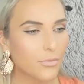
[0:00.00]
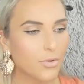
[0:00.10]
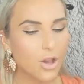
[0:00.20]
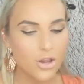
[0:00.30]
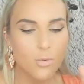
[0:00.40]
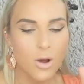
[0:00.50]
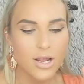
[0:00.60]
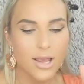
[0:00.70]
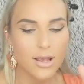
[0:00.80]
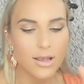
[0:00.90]
So you want
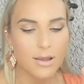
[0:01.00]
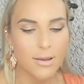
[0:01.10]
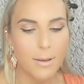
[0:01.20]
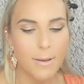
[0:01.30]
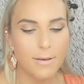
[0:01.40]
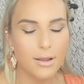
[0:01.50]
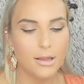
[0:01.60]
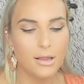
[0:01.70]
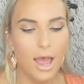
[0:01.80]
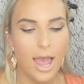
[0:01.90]
to
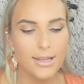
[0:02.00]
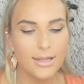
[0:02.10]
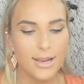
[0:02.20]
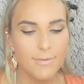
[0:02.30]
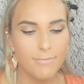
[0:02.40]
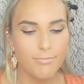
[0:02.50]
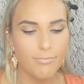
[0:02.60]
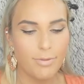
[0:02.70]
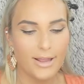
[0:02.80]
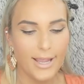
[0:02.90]
lightly
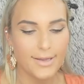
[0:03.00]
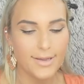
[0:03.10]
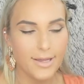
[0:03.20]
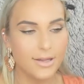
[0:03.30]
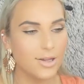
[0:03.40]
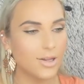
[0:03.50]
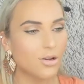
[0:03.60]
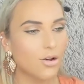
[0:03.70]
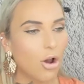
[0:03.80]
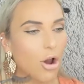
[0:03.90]
place it
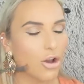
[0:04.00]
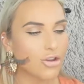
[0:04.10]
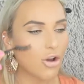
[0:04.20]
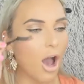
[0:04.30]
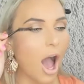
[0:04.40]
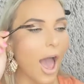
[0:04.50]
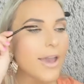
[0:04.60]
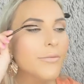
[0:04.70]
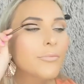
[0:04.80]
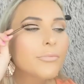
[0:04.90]
on your eye.